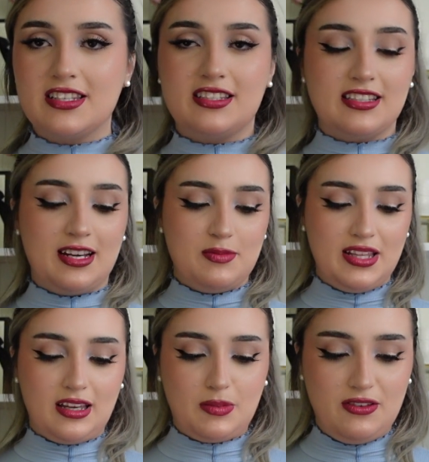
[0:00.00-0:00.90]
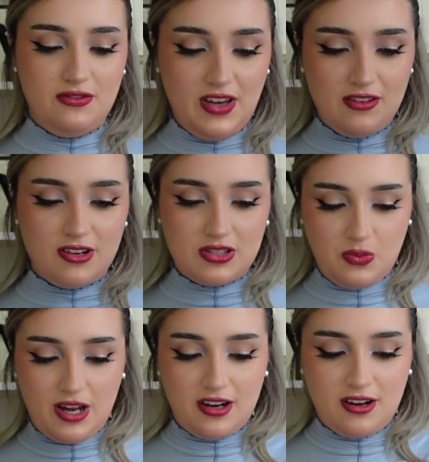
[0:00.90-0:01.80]
This is gonna be like my favorite
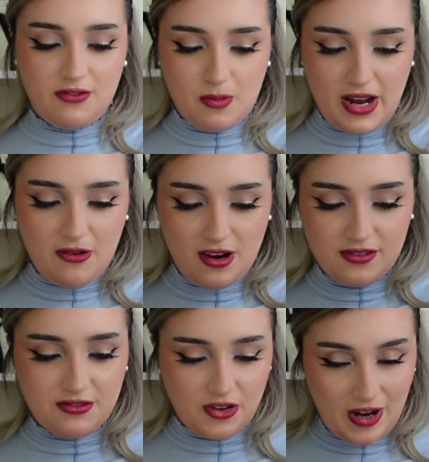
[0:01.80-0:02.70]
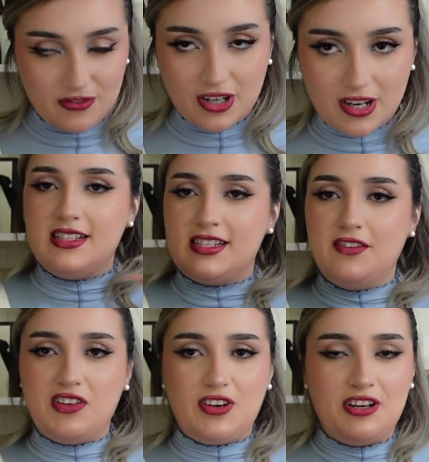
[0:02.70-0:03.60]
sweater from now on forever. It's
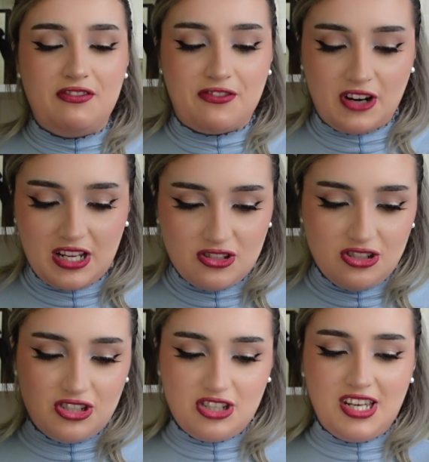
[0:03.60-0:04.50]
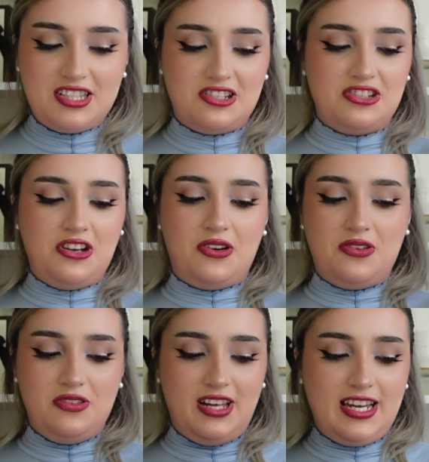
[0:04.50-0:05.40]
giving very French. It's so
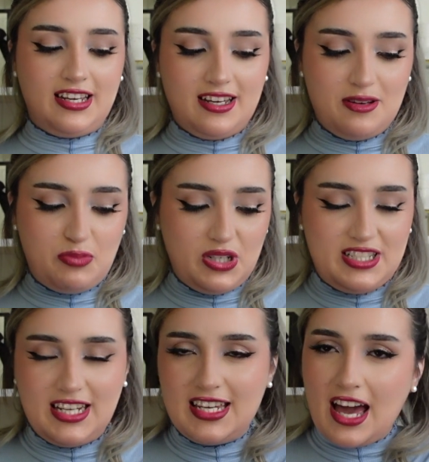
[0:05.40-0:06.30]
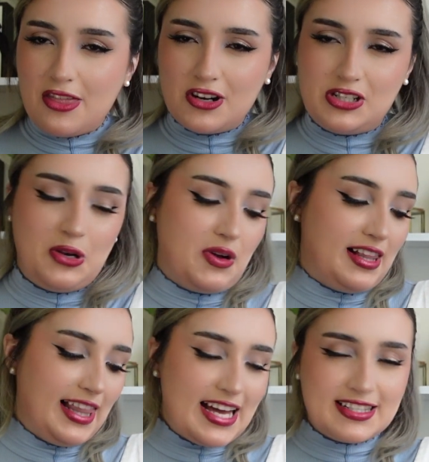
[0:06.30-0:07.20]
like put together, so
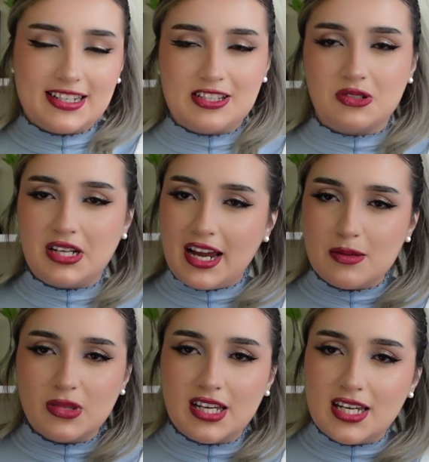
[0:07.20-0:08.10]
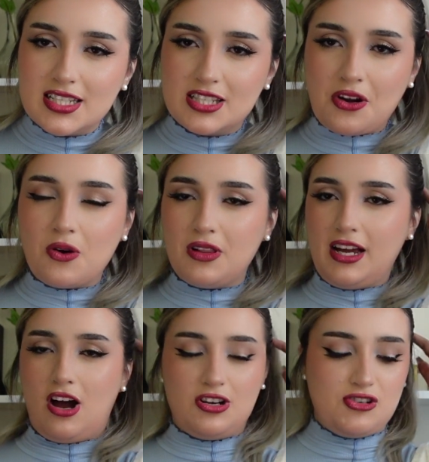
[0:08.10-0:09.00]
classic, so timeless, so
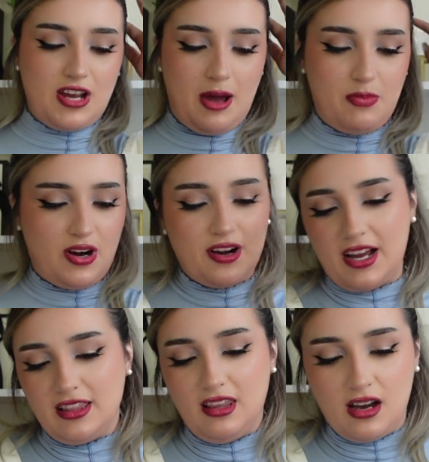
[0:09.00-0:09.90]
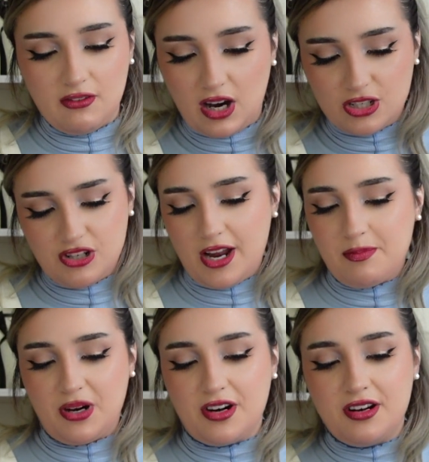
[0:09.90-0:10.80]
like Audrey Hepburn. I love Audrey
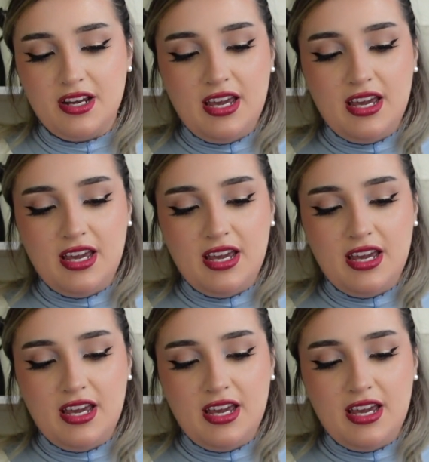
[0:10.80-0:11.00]
Hepburn.